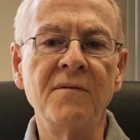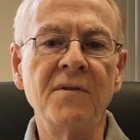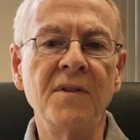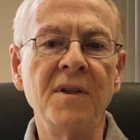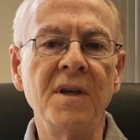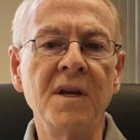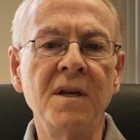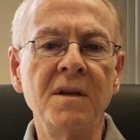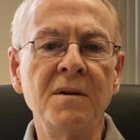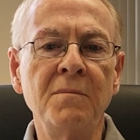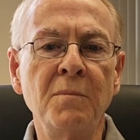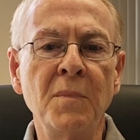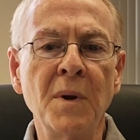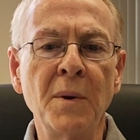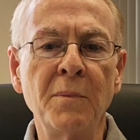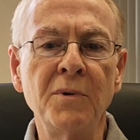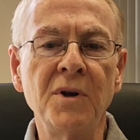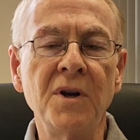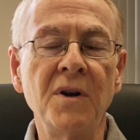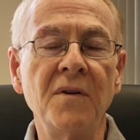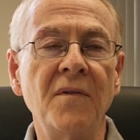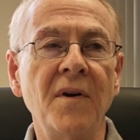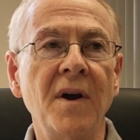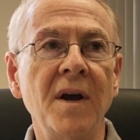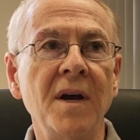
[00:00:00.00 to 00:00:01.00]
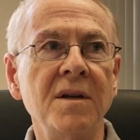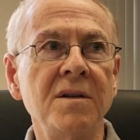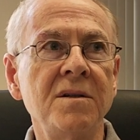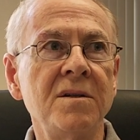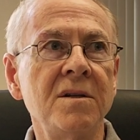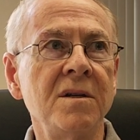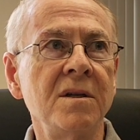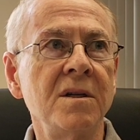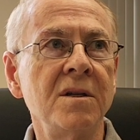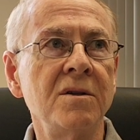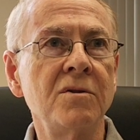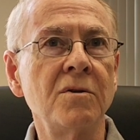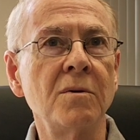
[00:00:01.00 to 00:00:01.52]
the memory device
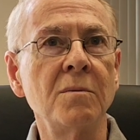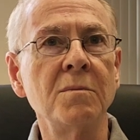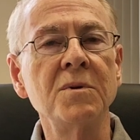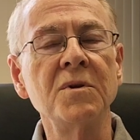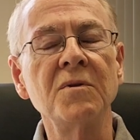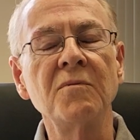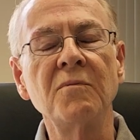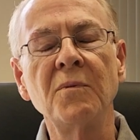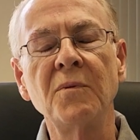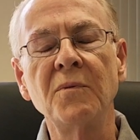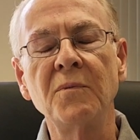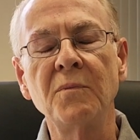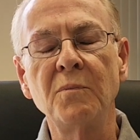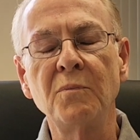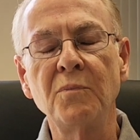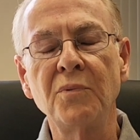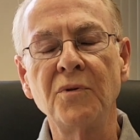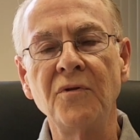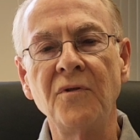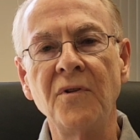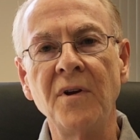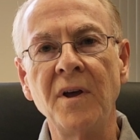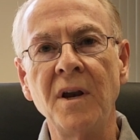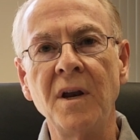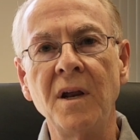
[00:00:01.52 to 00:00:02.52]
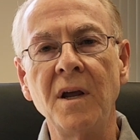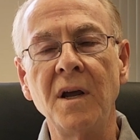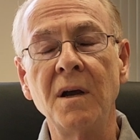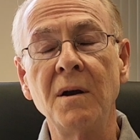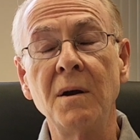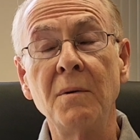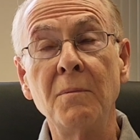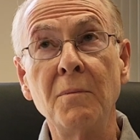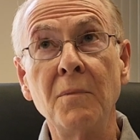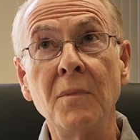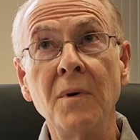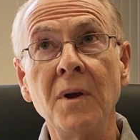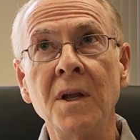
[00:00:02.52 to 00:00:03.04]
in terms of
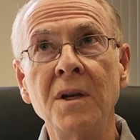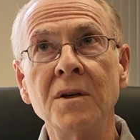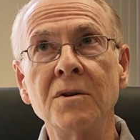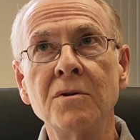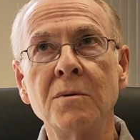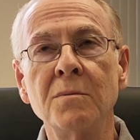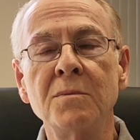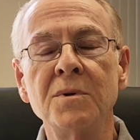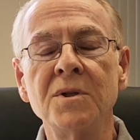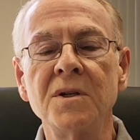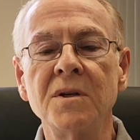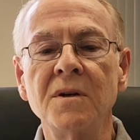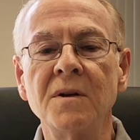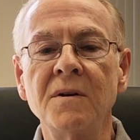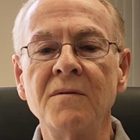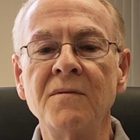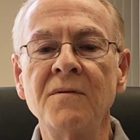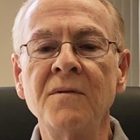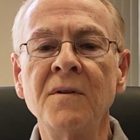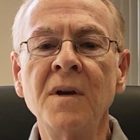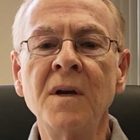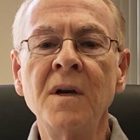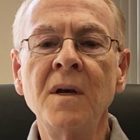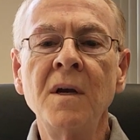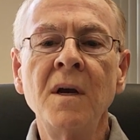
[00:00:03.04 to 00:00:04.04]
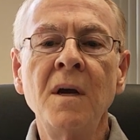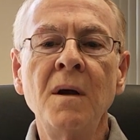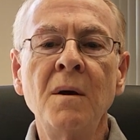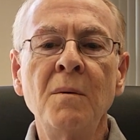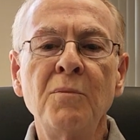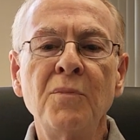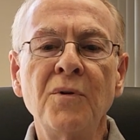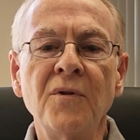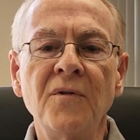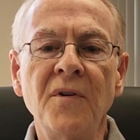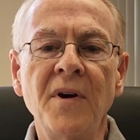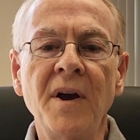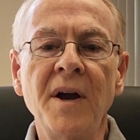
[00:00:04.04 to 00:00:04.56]
in terms of
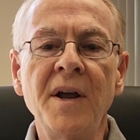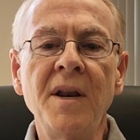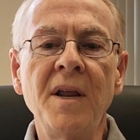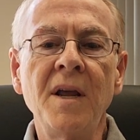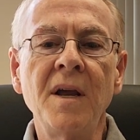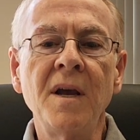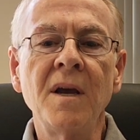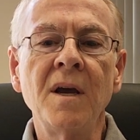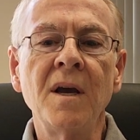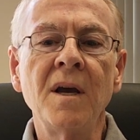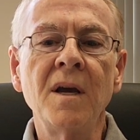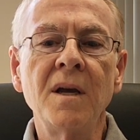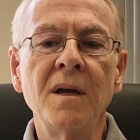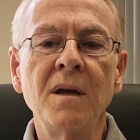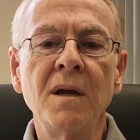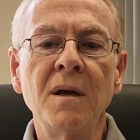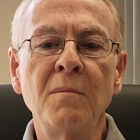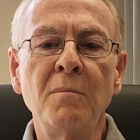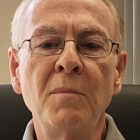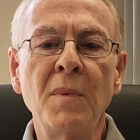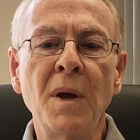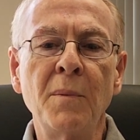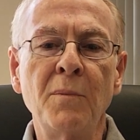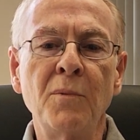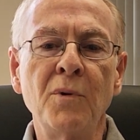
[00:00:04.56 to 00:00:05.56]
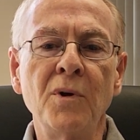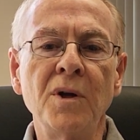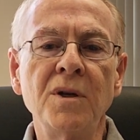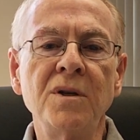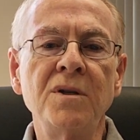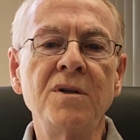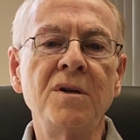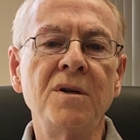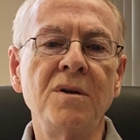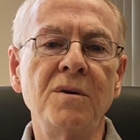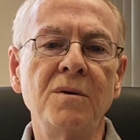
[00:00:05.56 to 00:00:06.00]
providing memory to